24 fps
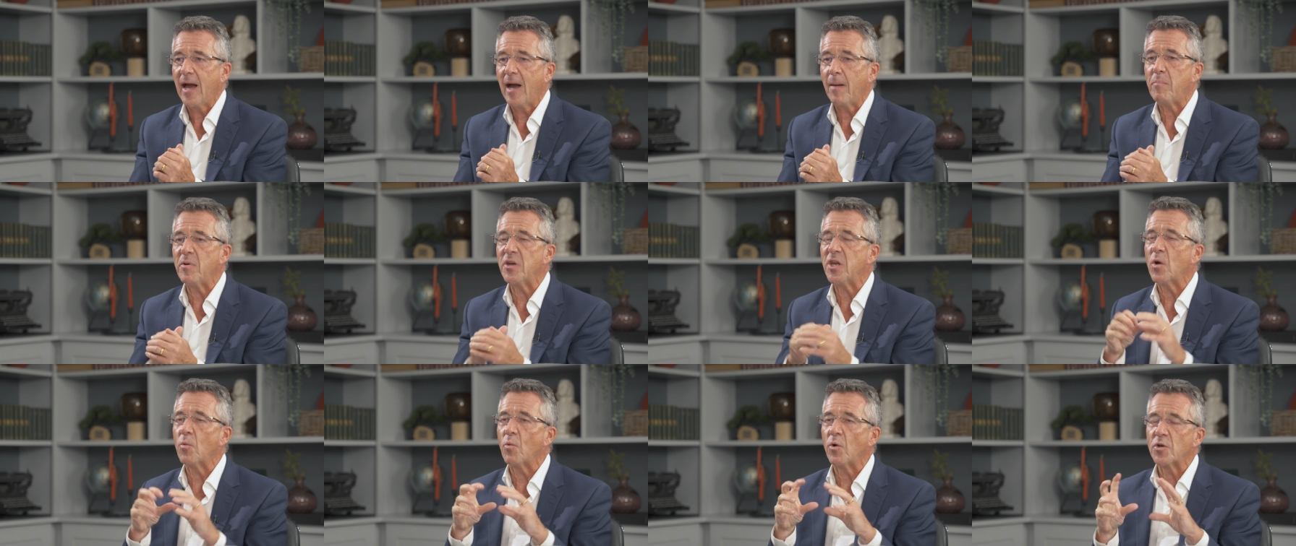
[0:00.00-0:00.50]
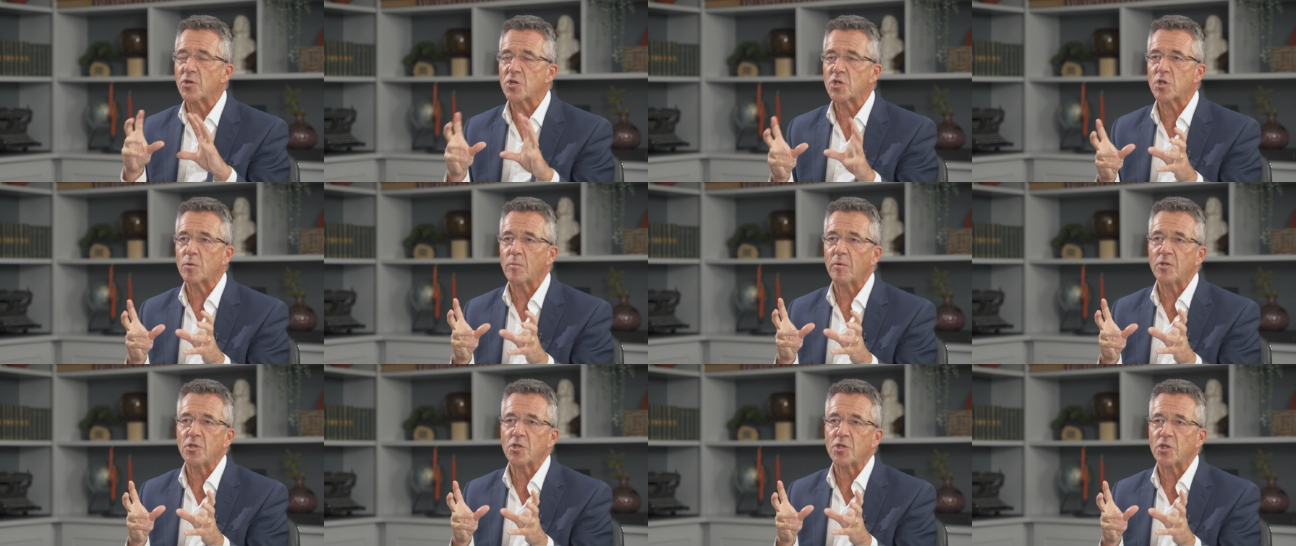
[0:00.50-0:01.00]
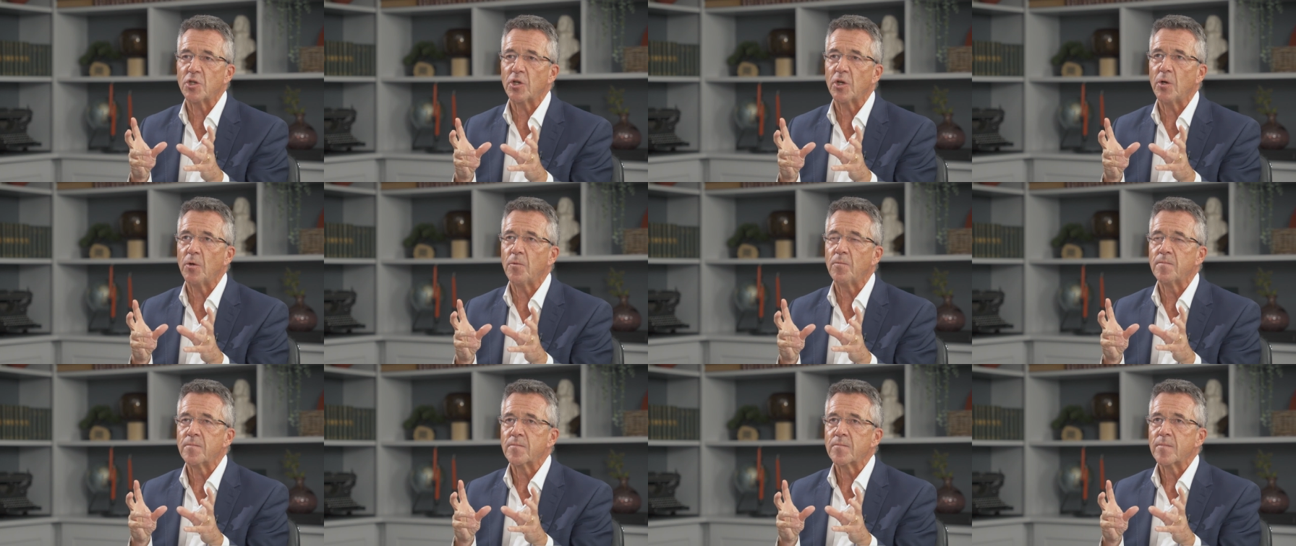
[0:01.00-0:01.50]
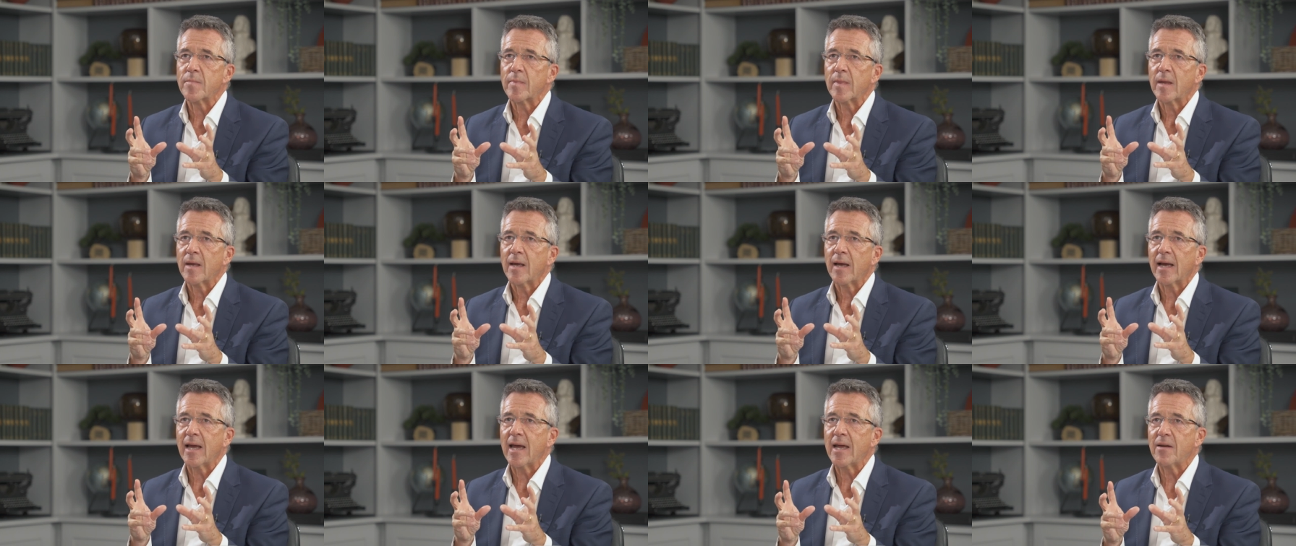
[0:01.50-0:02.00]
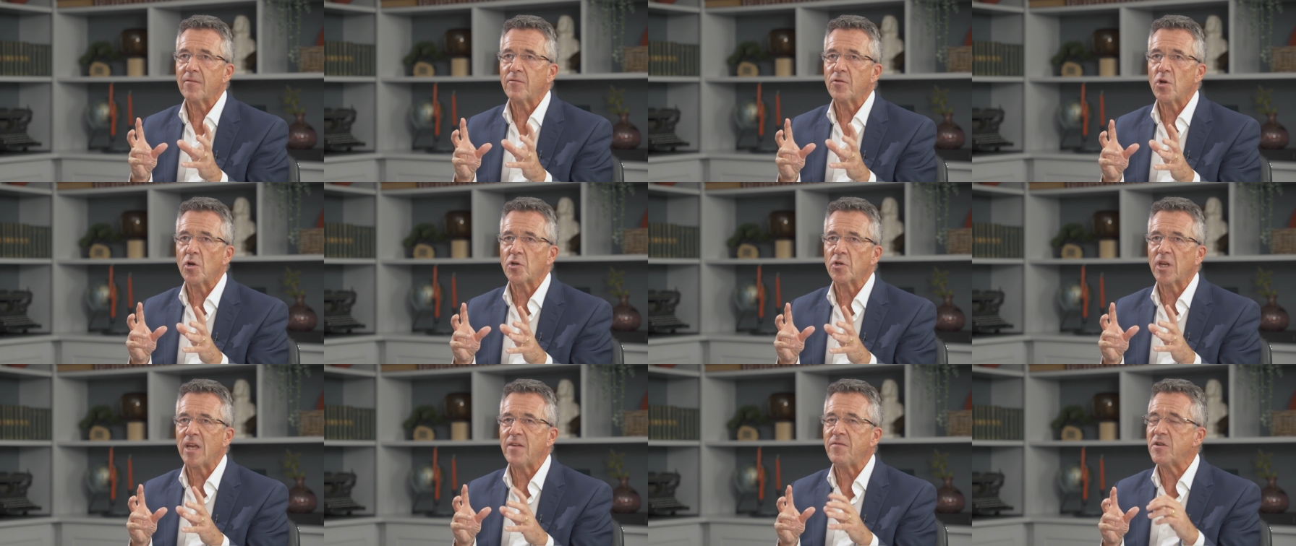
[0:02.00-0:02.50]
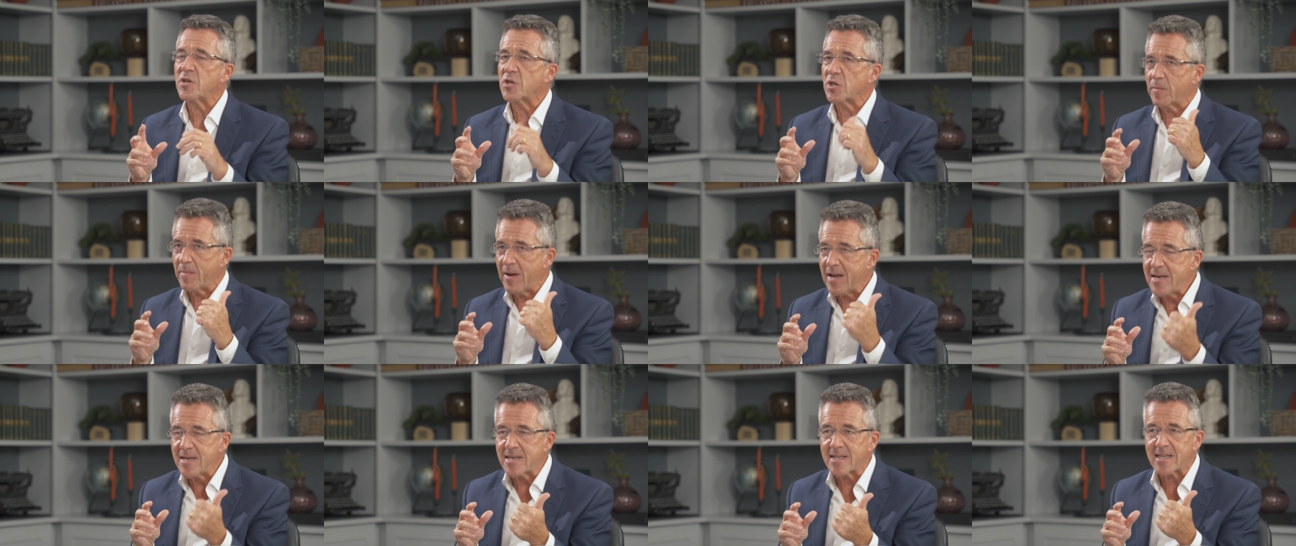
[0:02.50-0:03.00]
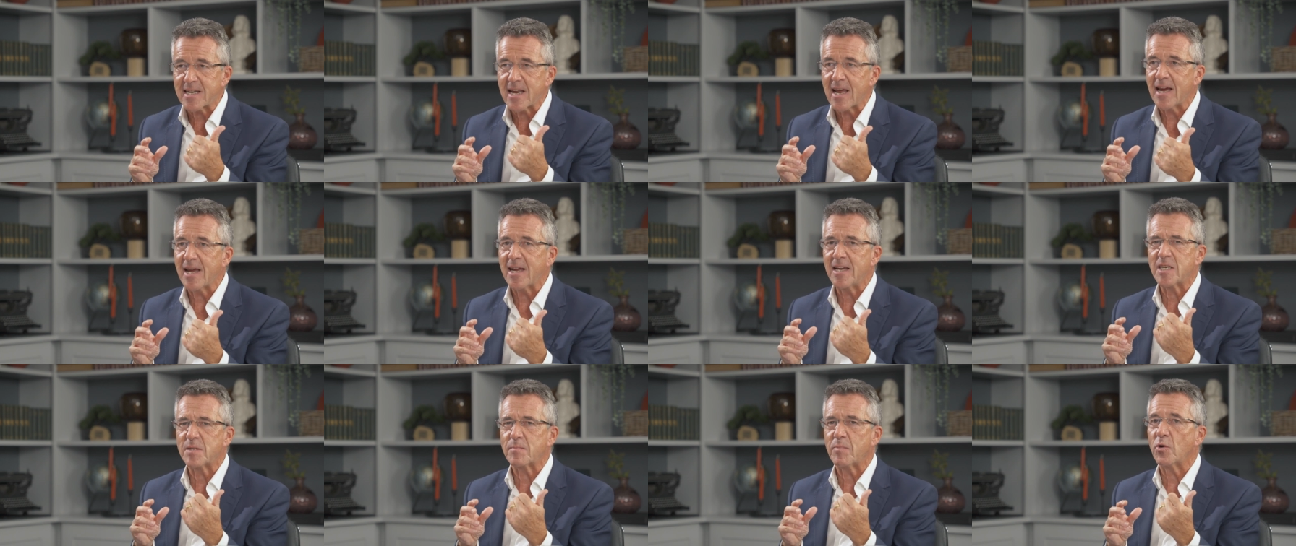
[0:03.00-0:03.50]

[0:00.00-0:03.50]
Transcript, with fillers: but you want someone to kind of not give you some insights,